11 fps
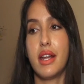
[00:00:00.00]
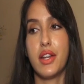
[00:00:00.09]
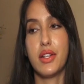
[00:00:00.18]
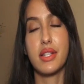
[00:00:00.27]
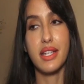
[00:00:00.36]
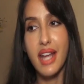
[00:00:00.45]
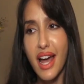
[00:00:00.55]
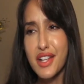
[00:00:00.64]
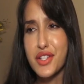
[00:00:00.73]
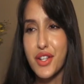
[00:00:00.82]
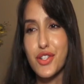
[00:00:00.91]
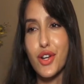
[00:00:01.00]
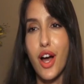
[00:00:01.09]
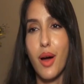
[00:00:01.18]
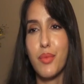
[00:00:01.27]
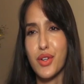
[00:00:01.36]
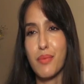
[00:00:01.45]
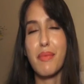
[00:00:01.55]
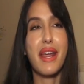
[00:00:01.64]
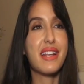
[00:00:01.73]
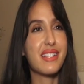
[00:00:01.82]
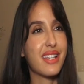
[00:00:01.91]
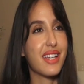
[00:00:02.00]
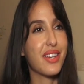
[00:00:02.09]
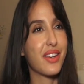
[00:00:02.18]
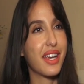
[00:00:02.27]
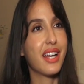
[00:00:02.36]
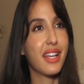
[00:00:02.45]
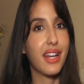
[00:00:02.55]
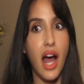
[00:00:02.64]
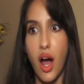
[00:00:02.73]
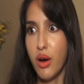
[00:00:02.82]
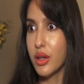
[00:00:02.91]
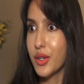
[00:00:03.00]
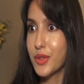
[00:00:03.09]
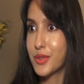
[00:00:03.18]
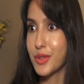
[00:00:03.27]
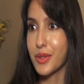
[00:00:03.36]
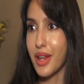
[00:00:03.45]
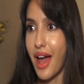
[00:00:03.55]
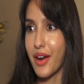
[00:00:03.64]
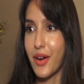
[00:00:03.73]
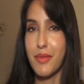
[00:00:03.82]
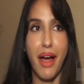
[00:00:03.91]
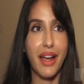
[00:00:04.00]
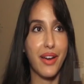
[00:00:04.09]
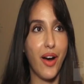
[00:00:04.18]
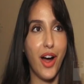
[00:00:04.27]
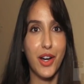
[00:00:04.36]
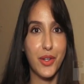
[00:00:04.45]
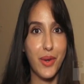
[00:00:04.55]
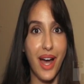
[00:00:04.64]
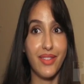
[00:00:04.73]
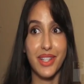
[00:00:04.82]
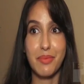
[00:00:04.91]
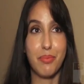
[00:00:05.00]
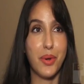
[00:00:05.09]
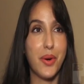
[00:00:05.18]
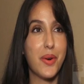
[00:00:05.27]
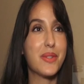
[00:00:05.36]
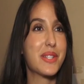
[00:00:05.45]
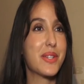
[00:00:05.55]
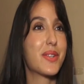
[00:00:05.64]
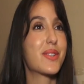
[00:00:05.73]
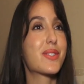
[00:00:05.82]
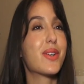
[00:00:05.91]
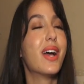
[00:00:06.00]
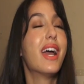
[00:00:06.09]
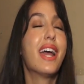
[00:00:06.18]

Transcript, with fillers: and said yes good job you're amazing you're killing it how do you do that oh my god do you have any bones you know so